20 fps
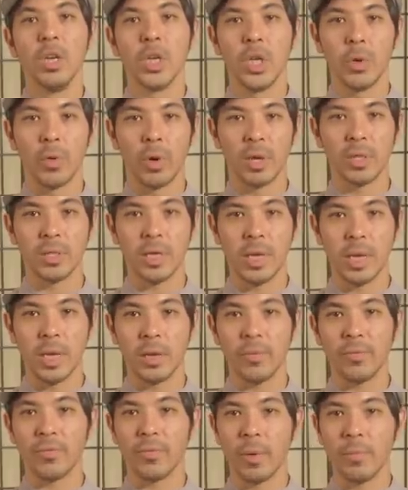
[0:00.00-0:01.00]
you are
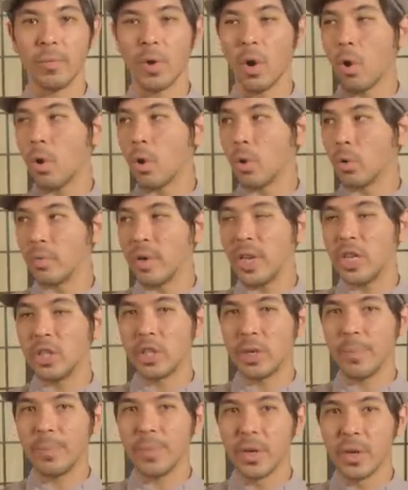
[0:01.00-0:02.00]
seeing from a whole
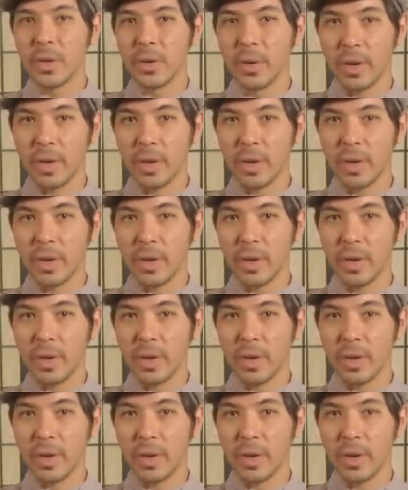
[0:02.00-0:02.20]
region